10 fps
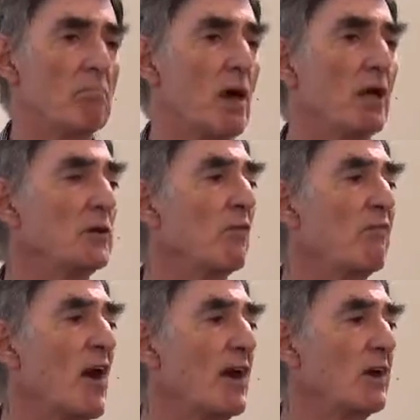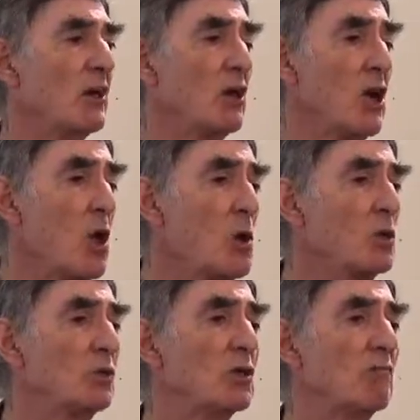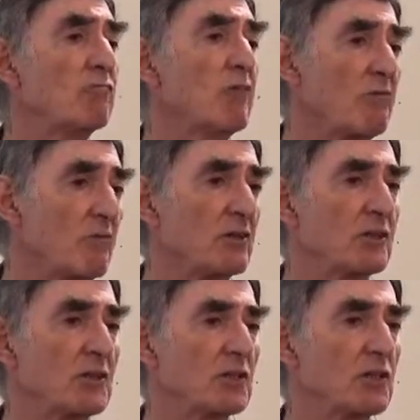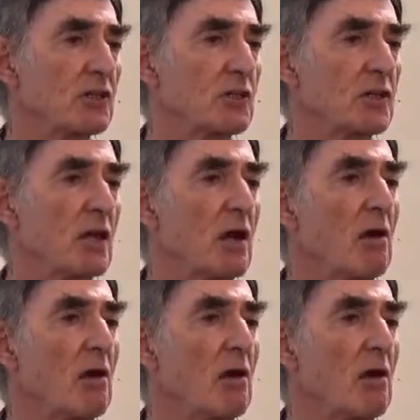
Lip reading: and you'll find loads of references to the